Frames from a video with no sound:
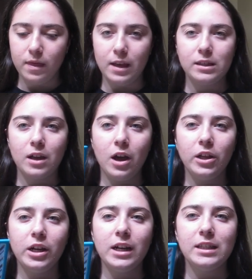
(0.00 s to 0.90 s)
this
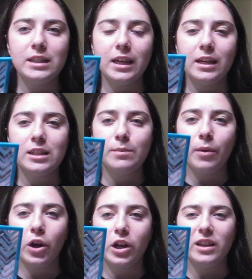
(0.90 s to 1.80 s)
color. It's like a
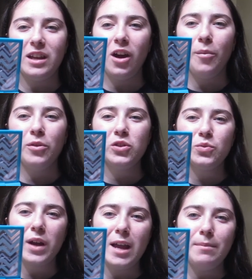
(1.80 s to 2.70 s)
sparkly,
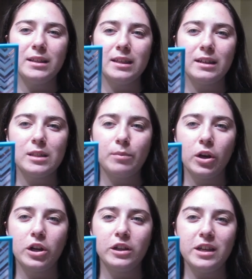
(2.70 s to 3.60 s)
almost red, but it's like a
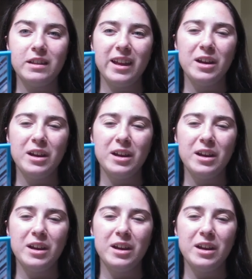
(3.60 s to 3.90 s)
sparkly,